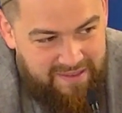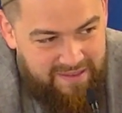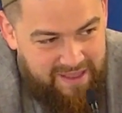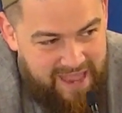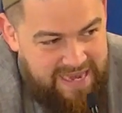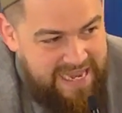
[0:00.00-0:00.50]

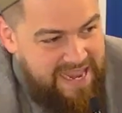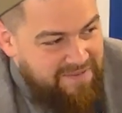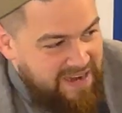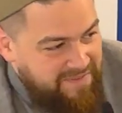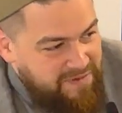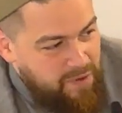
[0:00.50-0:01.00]
And
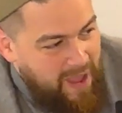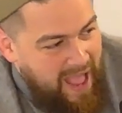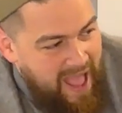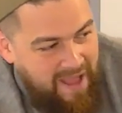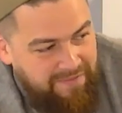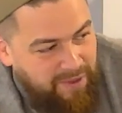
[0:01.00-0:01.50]
even if you
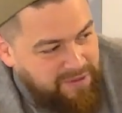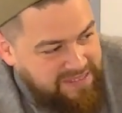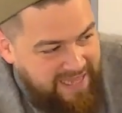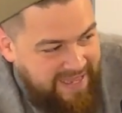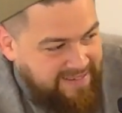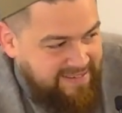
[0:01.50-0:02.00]
have those
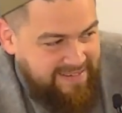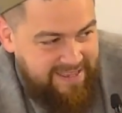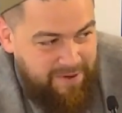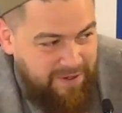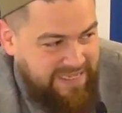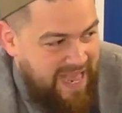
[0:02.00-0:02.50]
lenses
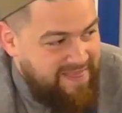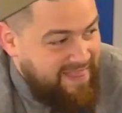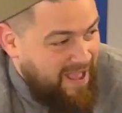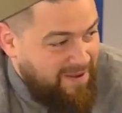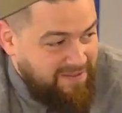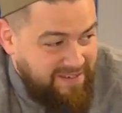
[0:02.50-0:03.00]
that are
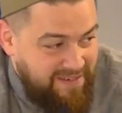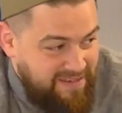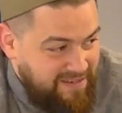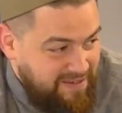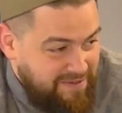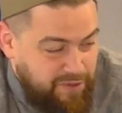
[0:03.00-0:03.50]

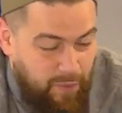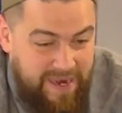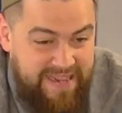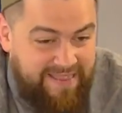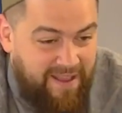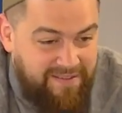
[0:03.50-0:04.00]
$10,000,
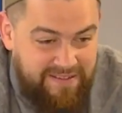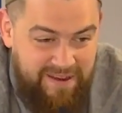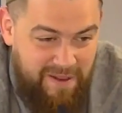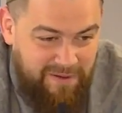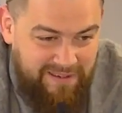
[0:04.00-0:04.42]
$20,000